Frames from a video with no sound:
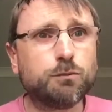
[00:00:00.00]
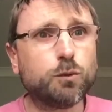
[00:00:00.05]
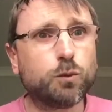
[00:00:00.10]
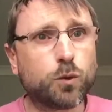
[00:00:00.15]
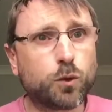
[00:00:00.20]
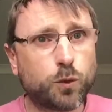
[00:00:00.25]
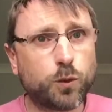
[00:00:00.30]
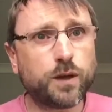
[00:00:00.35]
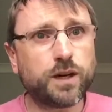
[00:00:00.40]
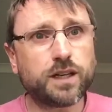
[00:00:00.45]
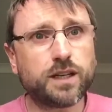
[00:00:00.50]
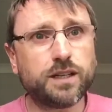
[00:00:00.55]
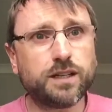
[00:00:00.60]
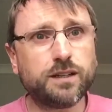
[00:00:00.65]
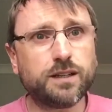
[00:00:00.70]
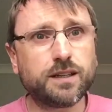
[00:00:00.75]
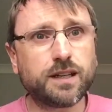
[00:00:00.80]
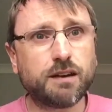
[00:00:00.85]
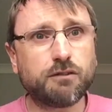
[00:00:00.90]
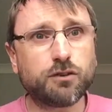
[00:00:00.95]
We'll
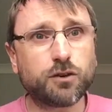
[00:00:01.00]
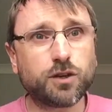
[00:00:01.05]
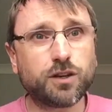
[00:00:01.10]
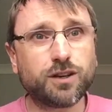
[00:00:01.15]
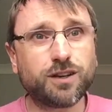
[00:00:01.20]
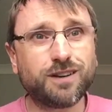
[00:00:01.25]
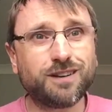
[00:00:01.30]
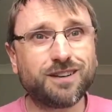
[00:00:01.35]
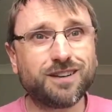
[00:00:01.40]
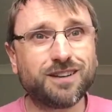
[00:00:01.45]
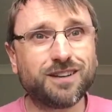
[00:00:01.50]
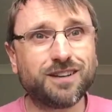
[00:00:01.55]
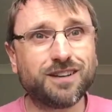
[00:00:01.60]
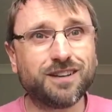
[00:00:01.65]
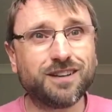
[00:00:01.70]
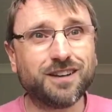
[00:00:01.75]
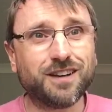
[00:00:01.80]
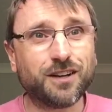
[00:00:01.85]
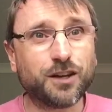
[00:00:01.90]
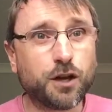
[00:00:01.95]
quickly have
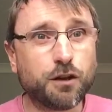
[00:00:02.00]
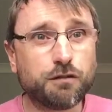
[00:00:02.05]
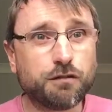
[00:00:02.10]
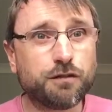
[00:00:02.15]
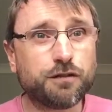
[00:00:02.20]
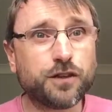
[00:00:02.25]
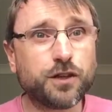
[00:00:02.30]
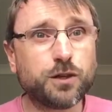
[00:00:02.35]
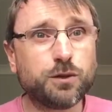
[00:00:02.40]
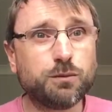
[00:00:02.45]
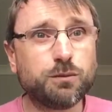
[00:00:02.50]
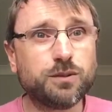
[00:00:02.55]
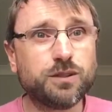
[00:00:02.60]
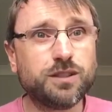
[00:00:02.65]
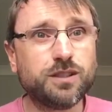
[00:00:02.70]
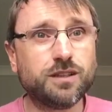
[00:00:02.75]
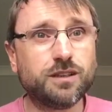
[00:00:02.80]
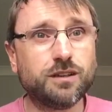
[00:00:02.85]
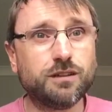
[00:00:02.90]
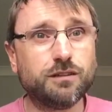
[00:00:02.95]
an overview
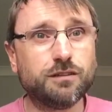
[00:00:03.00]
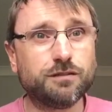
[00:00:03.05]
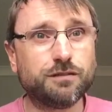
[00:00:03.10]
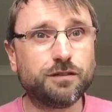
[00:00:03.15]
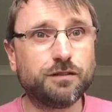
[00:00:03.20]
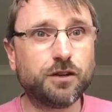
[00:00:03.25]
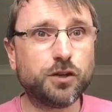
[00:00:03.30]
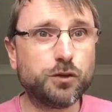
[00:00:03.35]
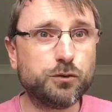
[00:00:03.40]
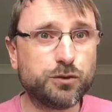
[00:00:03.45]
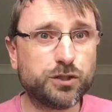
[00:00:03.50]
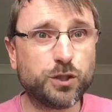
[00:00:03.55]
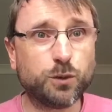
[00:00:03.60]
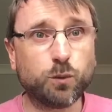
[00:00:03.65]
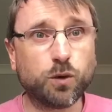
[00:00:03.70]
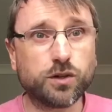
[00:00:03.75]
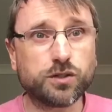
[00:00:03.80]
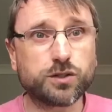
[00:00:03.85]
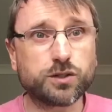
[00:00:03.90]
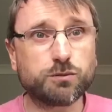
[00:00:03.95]
of who she
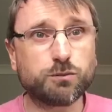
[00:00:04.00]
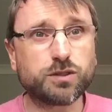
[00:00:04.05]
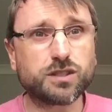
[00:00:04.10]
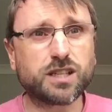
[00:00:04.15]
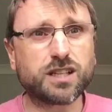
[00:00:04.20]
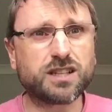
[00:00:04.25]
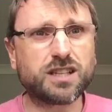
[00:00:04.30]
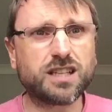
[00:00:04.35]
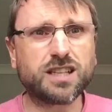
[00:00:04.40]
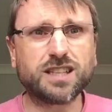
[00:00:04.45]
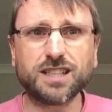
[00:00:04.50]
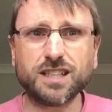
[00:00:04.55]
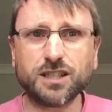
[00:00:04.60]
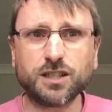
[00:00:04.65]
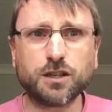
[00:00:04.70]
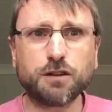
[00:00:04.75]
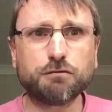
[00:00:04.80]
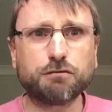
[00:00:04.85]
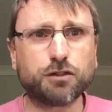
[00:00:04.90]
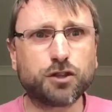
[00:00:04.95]
was, which I think I did
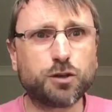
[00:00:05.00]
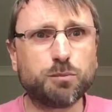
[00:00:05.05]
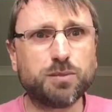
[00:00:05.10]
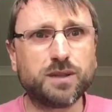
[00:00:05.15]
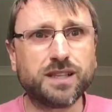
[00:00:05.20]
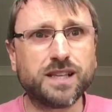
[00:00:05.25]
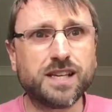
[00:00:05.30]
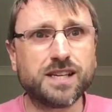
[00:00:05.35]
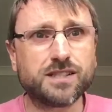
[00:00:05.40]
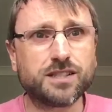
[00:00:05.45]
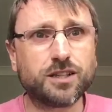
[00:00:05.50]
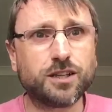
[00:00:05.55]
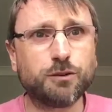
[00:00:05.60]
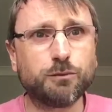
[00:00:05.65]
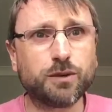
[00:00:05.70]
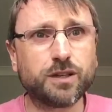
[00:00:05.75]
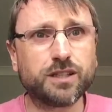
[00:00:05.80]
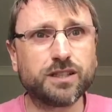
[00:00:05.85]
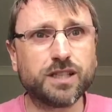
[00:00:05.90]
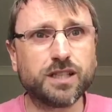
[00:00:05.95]
cover a couple of years ago
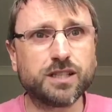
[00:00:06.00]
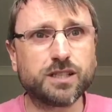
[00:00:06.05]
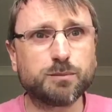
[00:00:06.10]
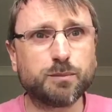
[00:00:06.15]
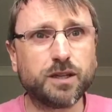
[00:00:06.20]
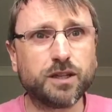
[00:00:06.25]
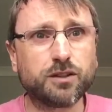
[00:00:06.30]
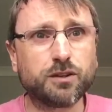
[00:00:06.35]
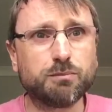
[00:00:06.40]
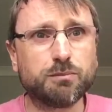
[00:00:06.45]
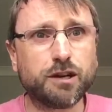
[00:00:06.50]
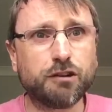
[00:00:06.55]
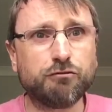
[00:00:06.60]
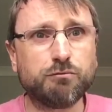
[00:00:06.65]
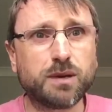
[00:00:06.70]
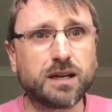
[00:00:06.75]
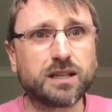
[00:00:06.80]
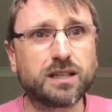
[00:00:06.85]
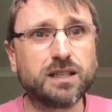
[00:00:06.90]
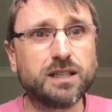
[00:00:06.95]
when I did speak on Mary
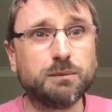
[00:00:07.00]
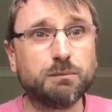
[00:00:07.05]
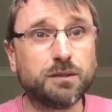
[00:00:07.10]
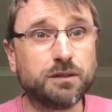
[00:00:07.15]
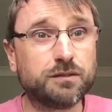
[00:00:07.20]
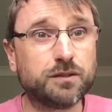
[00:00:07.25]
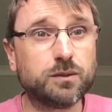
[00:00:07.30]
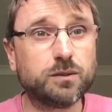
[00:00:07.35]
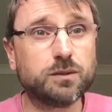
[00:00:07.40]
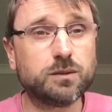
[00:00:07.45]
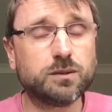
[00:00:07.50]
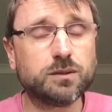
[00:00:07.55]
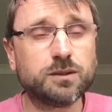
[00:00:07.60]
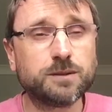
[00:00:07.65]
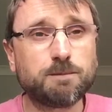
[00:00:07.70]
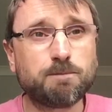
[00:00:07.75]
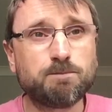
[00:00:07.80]
Magdalene before.